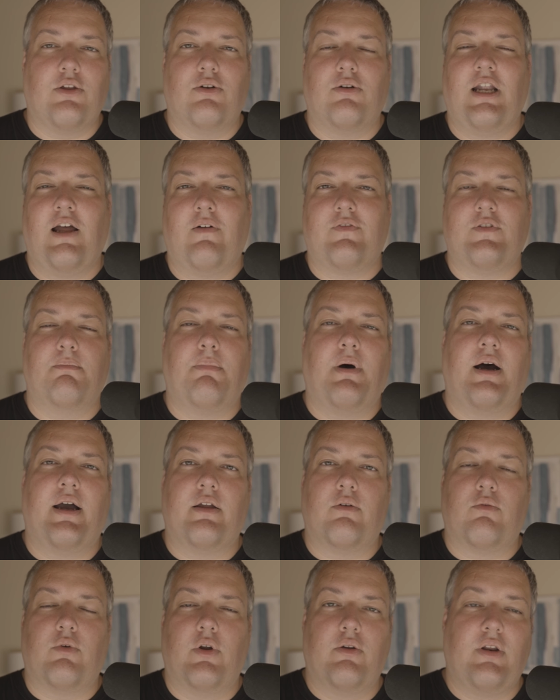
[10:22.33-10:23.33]
You don't have to buy
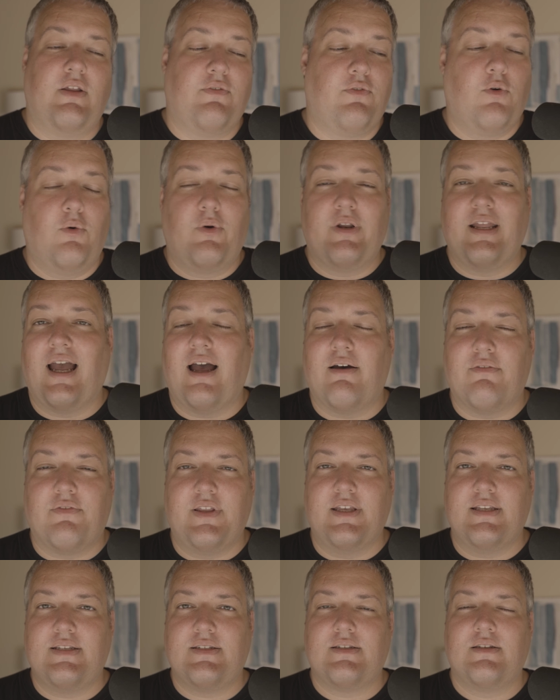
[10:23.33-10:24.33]
a Rode. If you already have
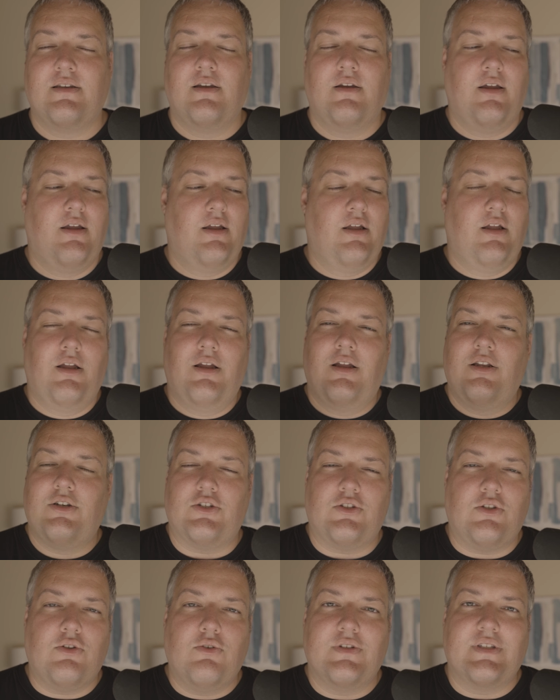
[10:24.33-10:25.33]
this,
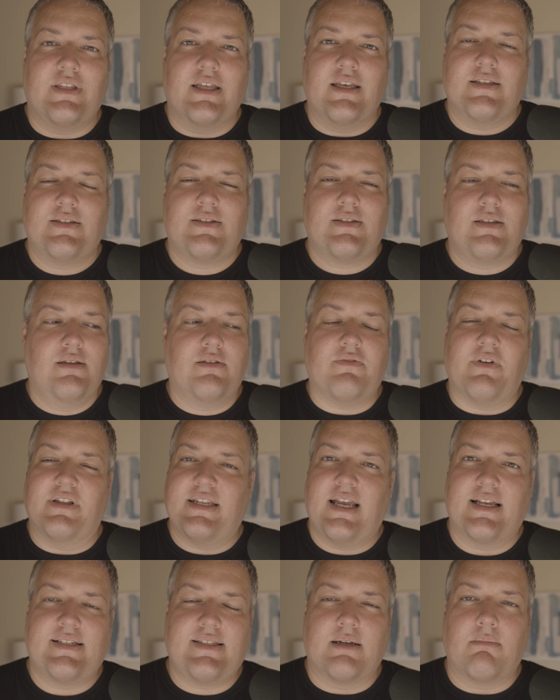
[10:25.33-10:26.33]
just use this
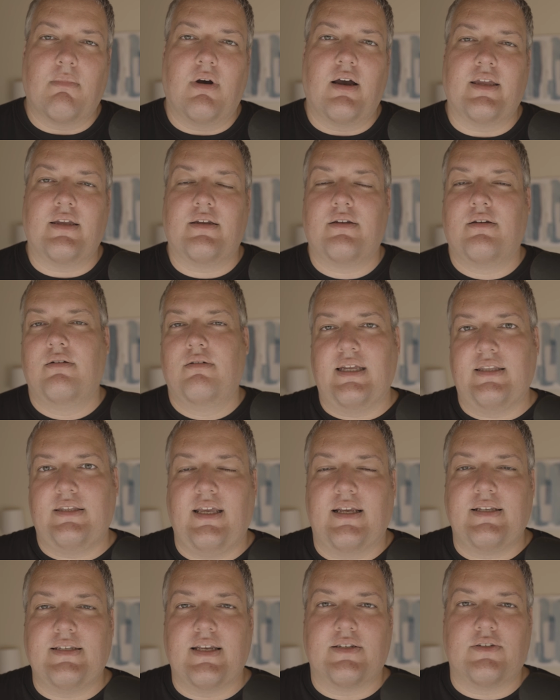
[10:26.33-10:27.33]
fantastic mic, get the
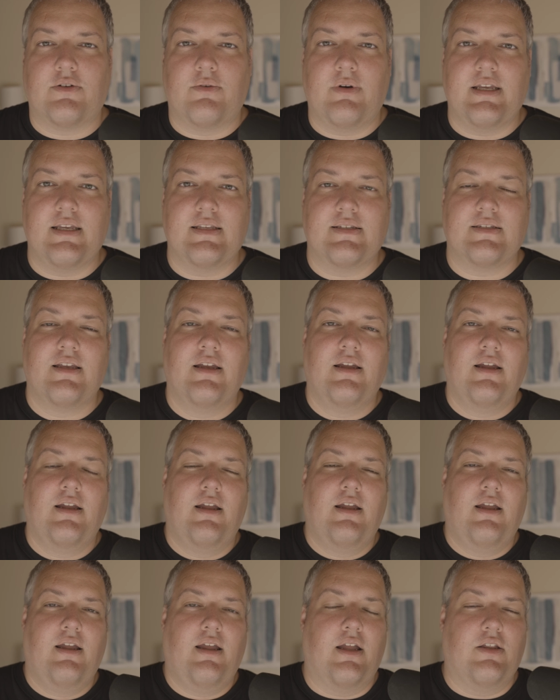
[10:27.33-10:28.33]
accessories,
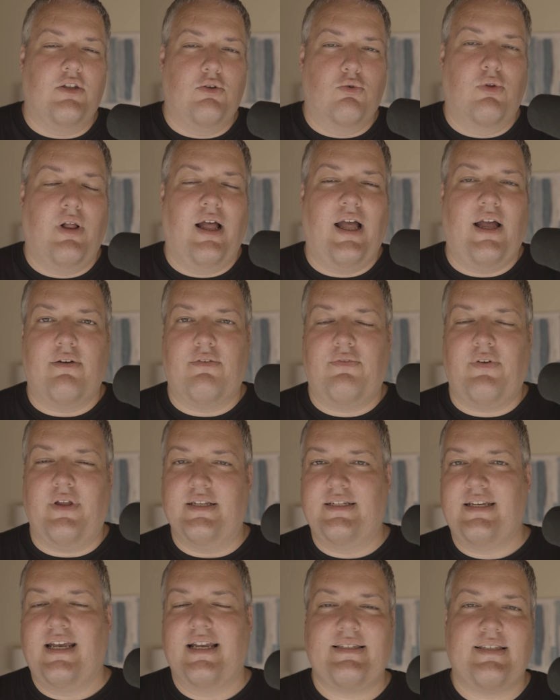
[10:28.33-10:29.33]
and you will have
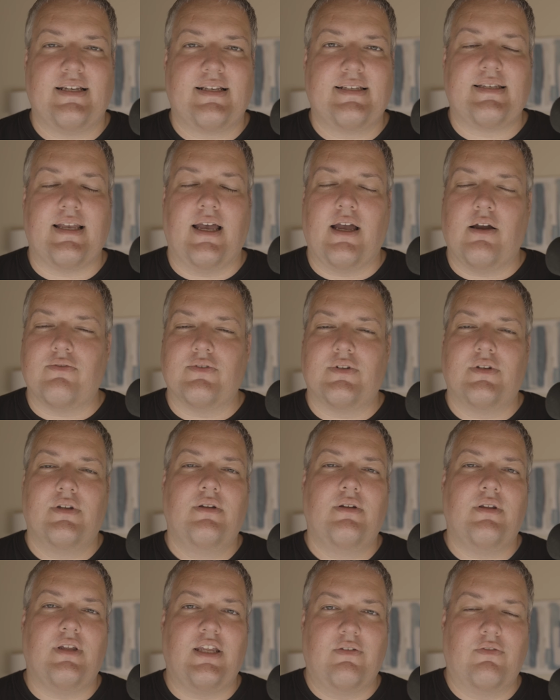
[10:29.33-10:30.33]
fantastic sound
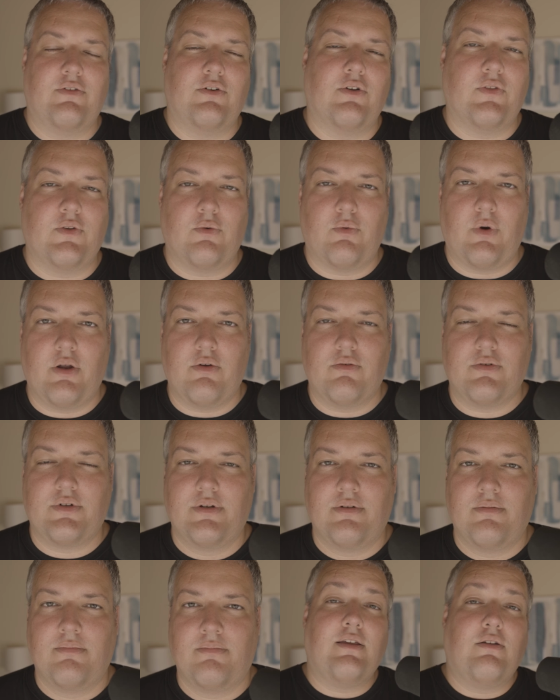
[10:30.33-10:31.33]
even on the road.
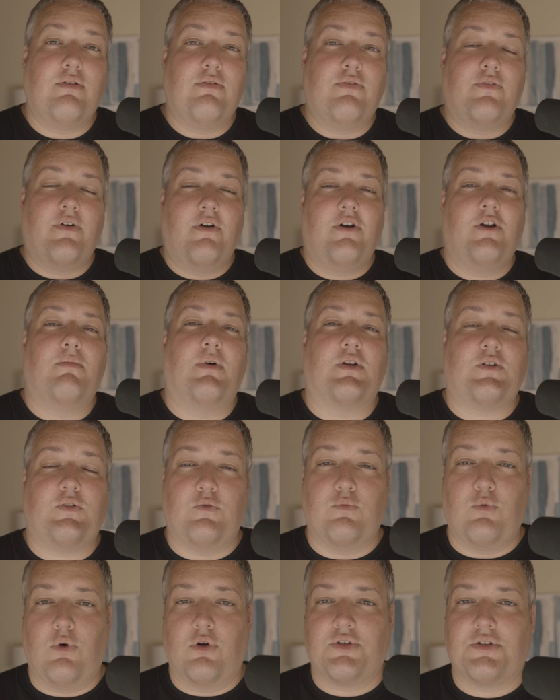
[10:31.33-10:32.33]
Thank you very much
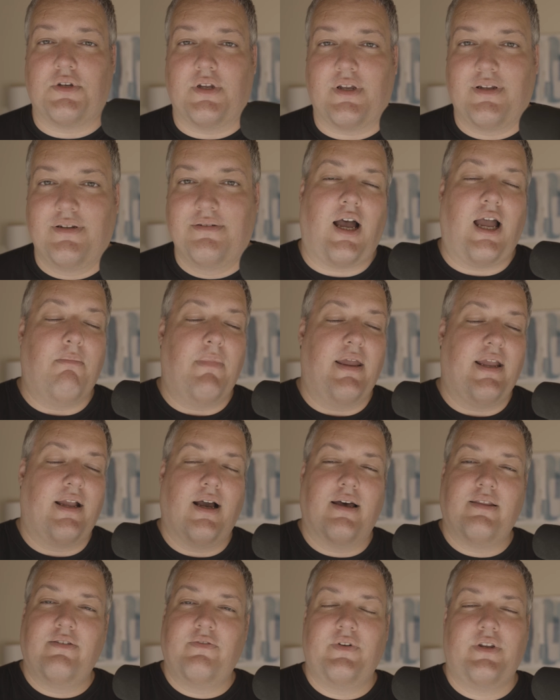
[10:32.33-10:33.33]
for watching. I make
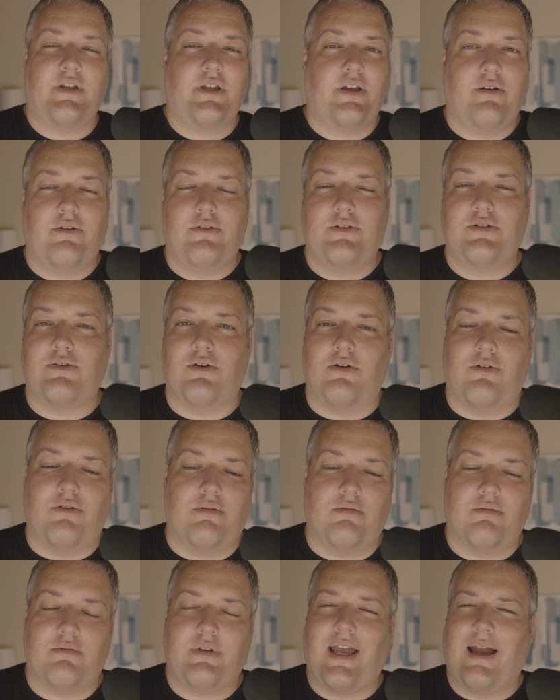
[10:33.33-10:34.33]
other videos
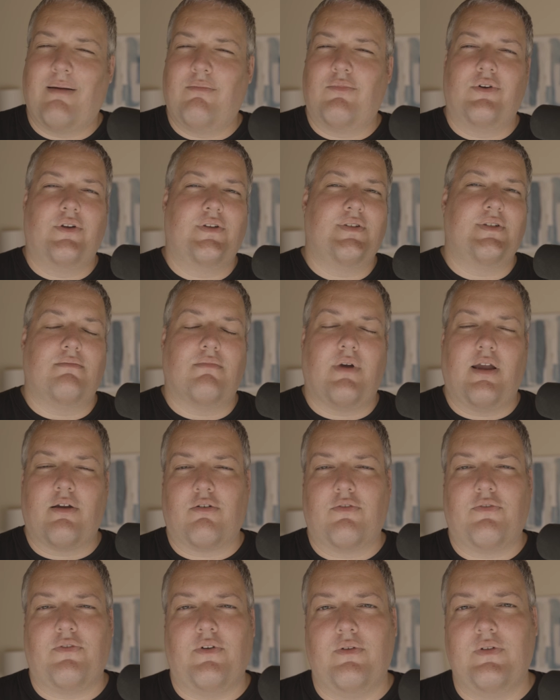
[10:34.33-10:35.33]
on cameras and
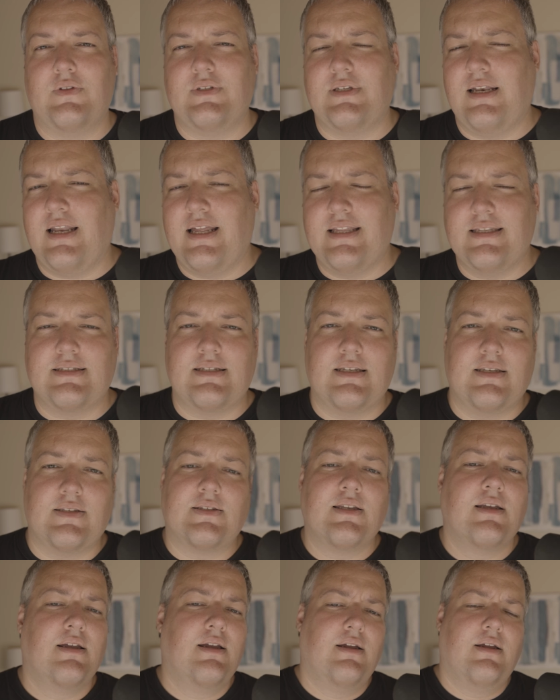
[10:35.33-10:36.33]
microphones and lenses.